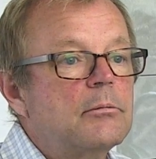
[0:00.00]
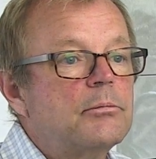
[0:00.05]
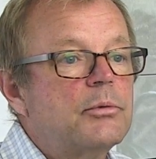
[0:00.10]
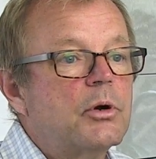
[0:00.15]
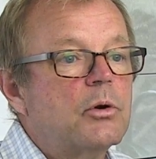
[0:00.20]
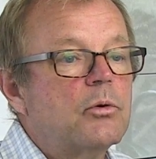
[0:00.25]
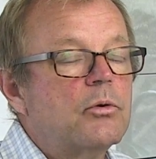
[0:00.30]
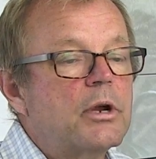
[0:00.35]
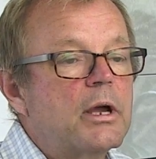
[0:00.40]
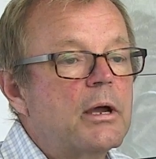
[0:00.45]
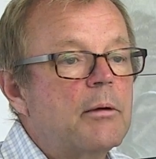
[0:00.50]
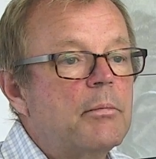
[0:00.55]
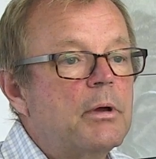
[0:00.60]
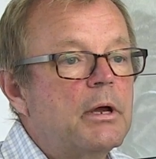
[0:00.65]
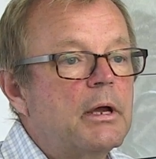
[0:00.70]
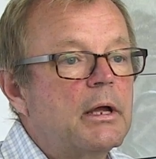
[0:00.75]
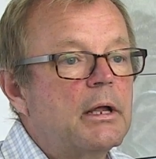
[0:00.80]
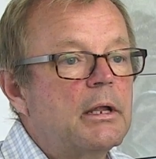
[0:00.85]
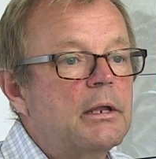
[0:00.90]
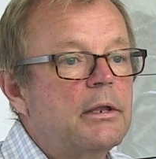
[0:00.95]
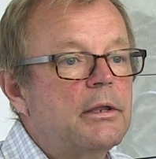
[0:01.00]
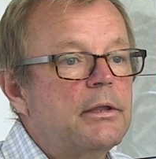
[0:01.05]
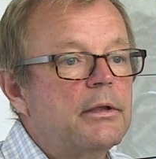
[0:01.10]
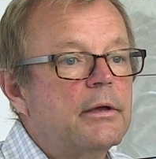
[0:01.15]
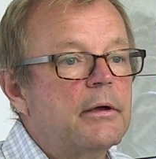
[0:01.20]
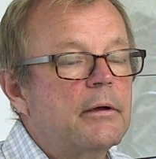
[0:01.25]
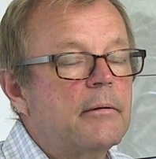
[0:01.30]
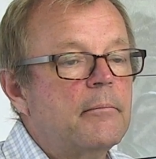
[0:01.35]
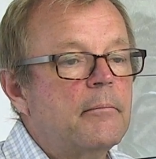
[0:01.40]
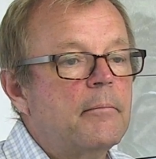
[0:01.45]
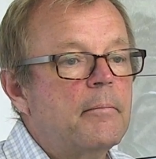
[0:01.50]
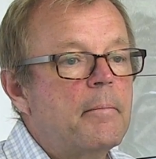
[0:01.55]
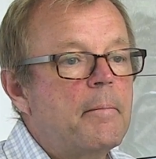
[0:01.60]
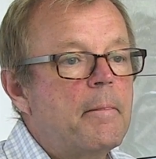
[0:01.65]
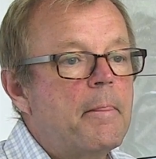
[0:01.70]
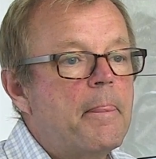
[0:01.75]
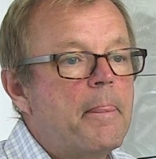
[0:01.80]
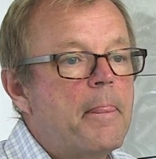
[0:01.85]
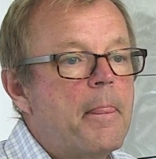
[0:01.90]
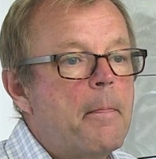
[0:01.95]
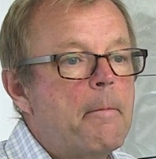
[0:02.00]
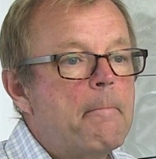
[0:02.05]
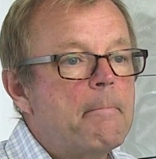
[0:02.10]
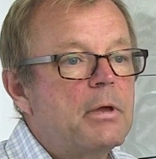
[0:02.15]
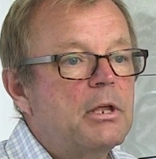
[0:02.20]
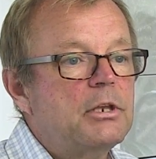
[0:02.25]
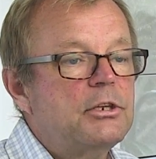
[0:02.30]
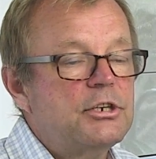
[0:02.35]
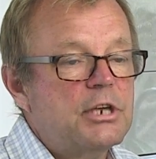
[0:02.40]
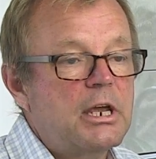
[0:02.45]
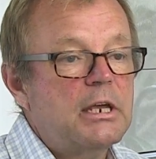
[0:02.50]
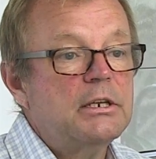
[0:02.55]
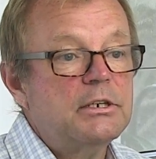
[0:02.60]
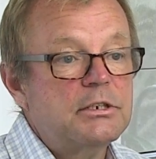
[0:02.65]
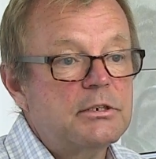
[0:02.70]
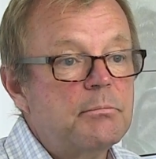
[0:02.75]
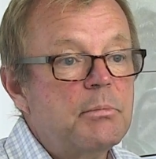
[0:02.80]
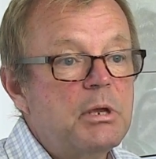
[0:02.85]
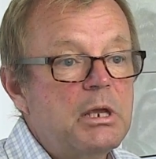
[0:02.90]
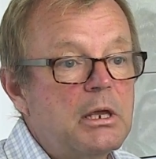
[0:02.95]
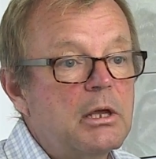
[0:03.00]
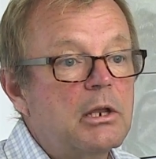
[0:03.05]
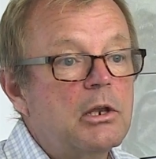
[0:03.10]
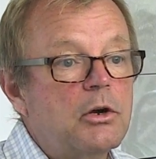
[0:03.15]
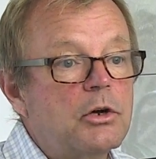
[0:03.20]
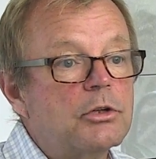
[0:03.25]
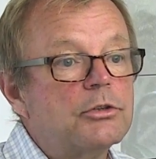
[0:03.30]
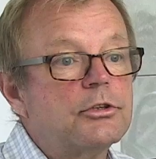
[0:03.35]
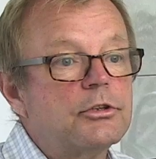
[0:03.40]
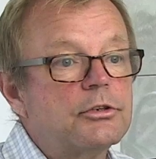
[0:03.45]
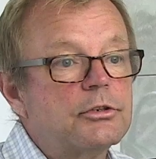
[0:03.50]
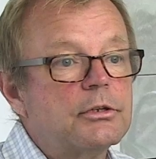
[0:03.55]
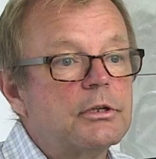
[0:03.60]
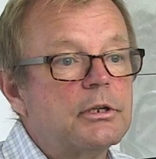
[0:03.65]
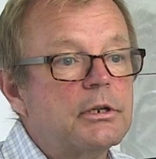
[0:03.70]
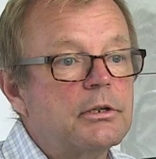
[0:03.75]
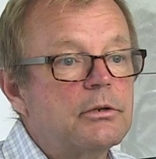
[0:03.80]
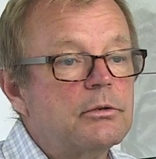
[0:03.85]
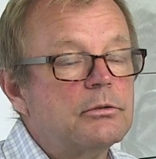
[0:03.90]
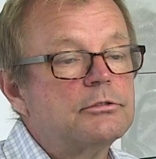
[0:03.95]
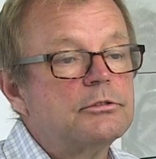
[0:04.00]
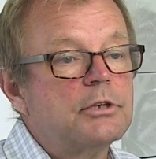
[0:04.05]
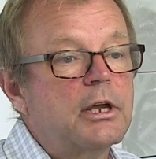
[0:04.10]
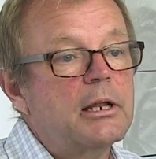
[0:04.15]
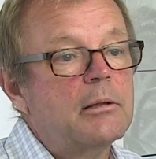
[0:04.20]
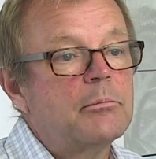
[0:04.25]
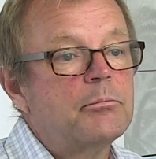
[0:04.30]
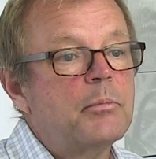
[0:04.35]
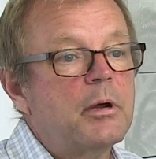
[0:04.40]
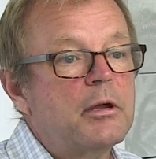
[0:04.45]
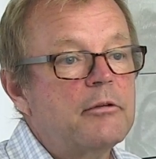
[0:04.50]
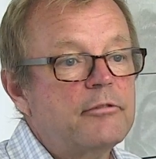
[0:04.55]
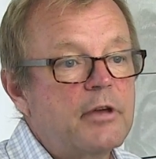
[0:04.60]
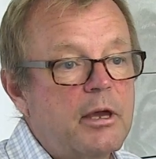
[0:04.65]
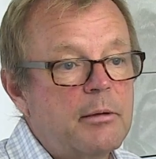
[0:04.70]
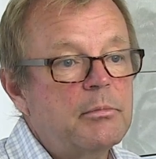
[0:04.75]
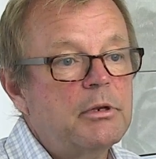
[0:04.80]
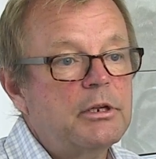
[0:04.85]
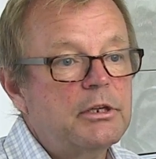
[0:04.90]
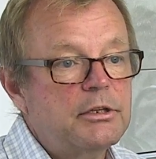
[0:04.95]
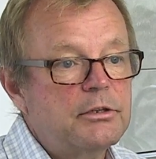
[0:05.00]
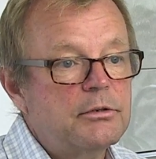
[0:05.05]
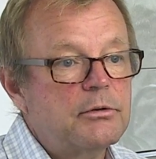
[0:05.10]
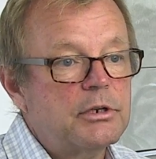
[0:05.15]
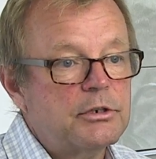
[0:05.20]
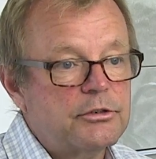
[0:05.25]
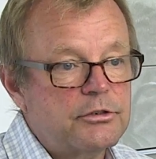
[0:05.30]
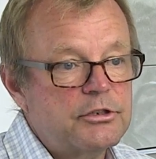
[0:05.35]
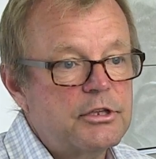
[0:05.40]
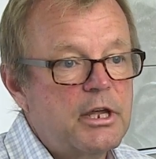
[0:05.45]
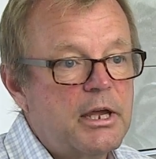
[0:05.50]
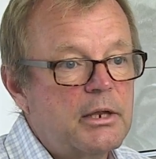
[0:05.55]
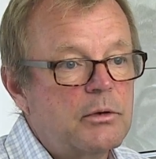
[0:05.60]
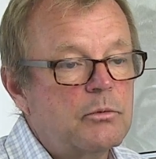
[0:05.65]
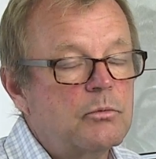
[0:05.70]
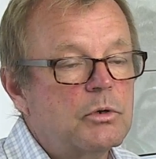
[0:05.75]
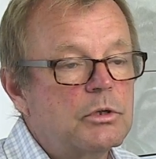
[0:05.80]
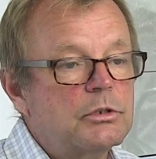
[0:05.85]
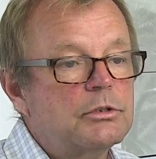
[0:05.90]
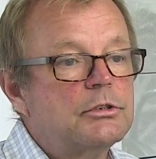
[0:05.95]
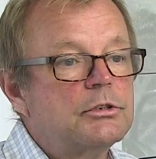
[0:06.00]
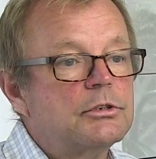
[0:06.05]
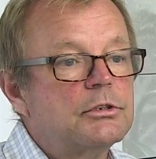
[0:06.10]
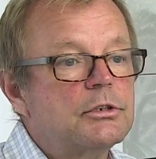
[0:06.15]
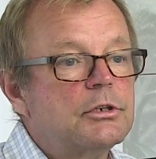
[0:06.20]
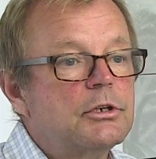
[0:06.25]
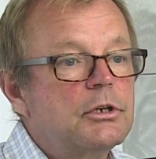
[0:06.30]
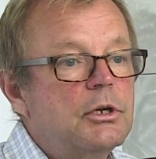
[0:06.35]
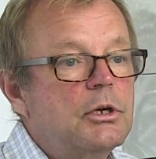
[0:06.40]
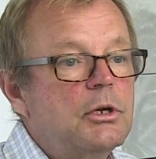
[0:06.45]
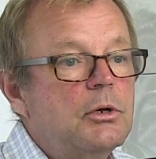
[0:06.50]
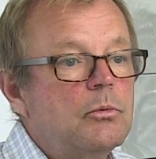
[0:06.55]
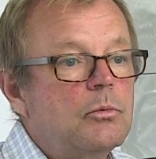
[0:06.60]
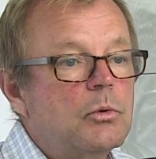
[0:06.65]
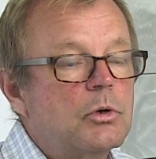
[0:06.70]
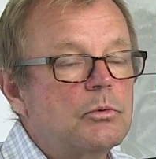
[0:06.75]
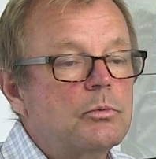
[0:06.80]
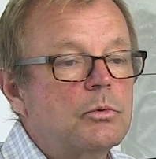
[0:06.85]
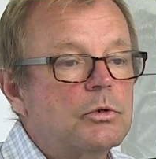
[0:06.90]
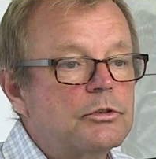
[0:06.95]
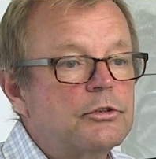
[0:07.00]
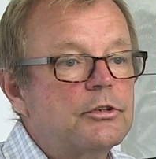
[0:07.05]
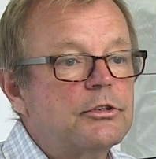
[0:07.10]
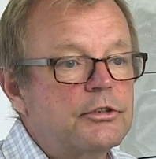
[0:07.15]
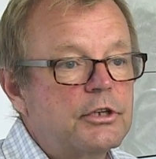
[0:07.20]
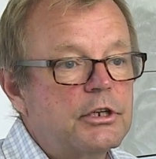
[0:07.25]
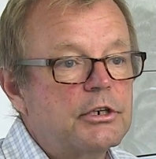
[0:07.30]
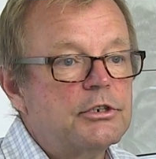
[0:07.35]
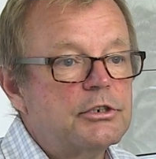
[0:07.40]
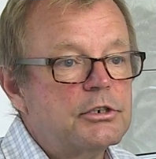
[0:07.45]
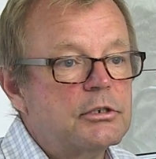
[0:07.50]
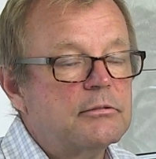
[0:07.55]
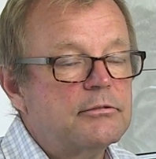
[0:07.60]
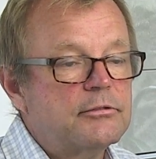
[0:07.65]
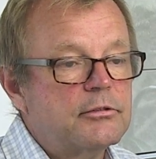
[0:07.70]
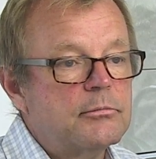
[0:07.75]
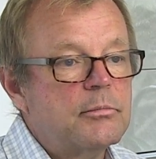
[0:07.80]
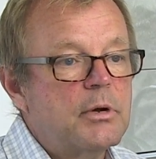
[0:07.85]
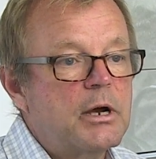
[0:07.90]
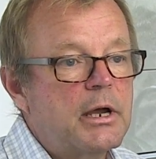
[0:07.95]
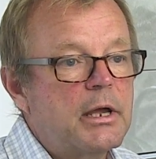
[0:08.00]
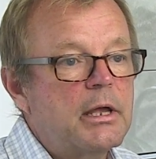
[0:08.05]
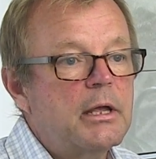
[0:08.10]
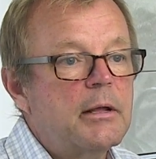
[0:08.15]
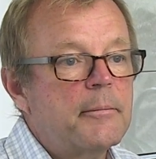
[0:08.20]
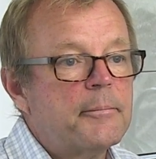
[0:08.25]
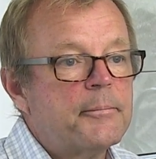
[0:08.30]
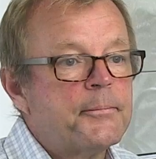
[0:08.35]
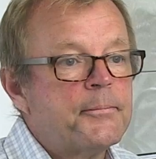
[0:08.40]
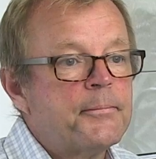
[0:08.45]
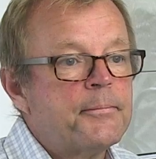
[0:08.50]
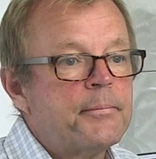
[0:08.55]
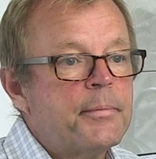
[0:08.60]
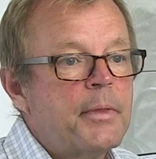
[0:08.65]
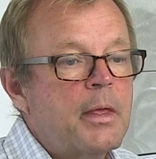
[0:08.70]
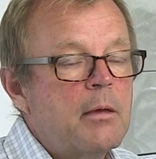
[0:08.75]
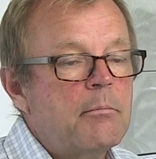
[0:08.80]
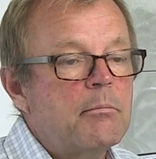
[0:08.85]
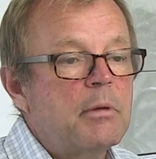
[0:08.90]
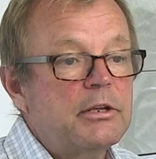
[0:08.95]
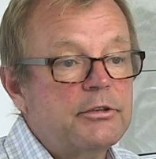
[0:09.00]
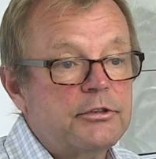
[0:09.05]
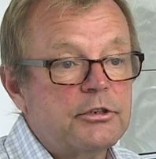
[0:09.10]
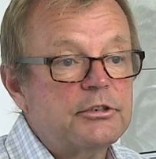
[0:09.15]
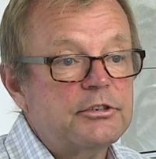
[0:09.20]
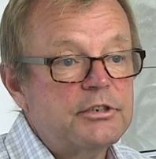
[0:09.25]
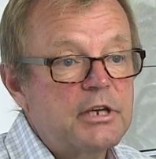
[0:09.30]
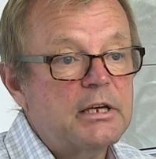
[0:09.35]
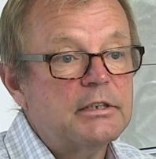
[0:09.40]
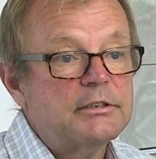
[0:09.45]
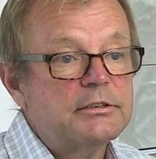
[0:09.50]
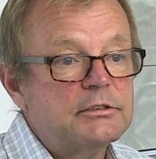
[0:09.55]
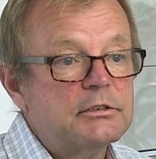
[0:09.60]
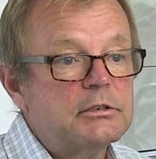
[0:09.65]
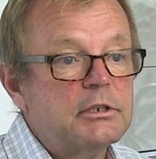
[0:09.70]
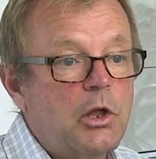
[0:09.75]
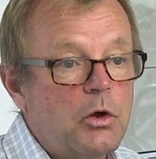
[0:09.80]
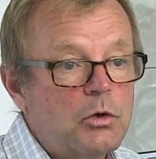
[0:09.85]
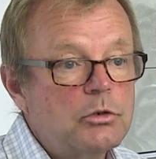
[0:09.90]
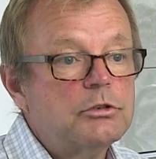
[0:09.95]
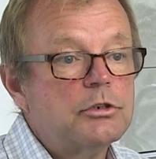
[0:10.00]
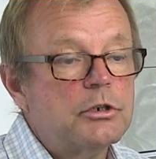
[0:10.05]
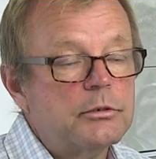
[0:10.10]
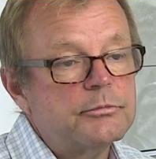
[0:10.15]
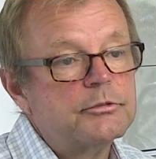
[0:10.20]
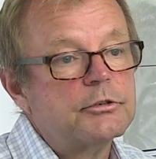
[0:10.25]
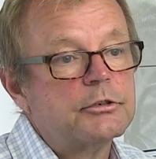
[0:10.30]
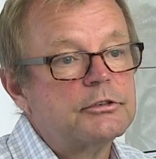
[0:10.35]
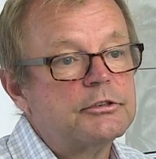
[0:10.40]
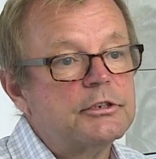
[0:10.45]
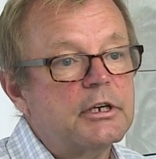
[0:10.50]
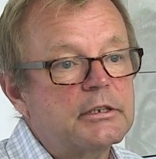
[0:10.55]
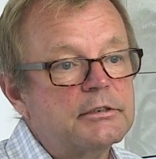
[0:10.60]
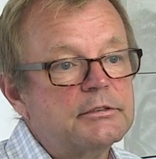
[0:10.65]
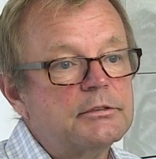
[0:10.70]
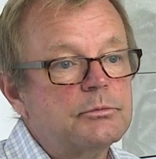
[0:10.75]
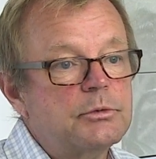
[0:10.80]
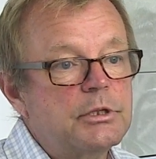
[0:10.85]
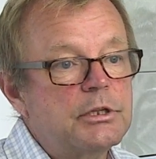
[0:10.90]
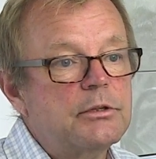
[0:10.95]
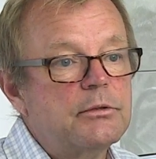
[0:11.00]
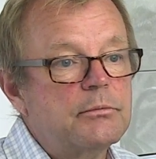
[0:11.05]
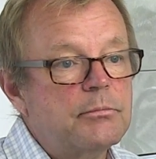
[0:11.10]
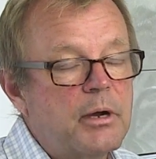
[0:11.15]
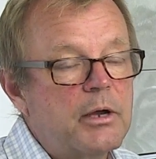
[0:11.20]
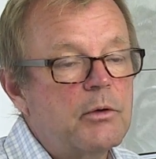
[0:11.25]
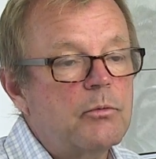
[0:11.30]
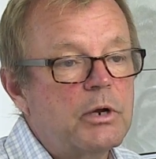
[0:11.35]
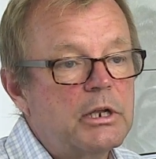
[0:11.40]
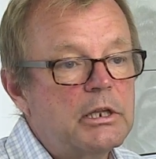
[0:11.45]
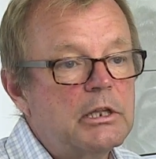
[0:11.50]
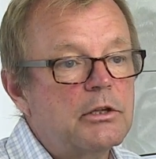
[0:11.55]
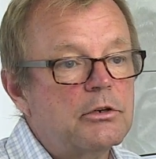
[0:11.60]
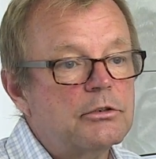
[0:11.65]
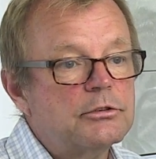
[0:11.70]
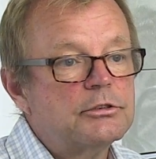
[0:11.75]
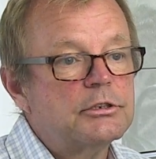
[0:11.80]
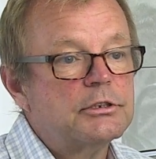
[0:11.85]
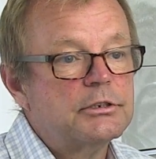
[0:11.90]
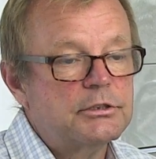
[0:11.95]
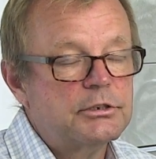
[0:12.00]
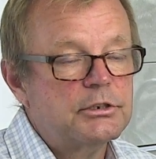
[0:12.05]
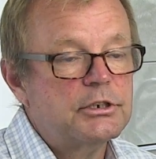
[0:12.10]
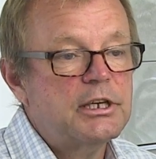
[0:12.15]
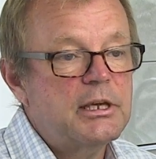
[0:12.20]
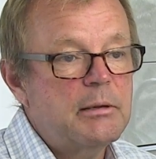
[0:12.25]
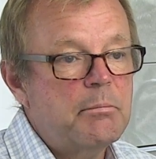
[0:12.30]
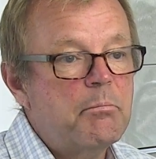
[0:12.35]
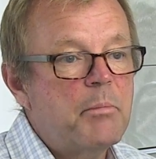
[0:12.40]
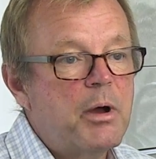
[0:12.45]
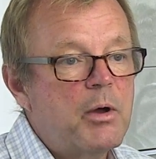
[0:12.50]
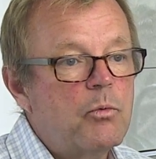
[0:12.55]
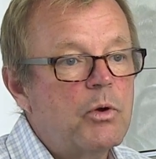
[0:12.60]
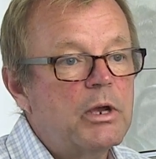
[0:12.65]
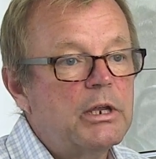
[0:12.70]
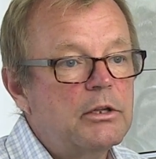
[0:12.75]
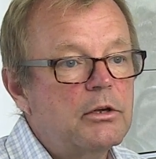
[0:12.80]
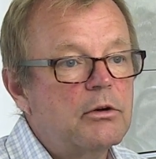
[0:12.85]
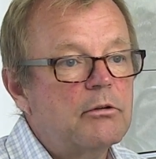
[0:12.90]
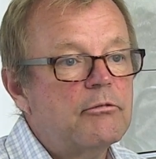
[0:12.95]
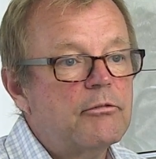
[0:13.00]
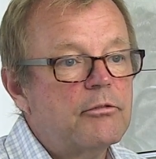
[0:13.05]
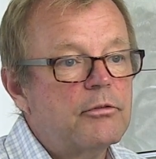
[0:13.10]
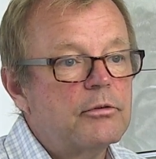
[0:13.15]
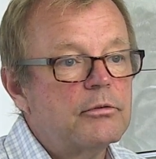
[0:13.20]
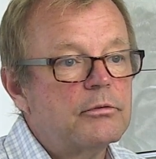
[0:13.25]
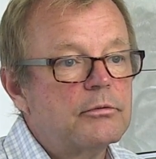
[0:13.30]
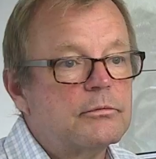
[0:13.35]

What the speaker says: program, and it changed me a lot, and it also helped my family to understand what was essential for my success, long-term success with my weight loss, and to keep my weight off.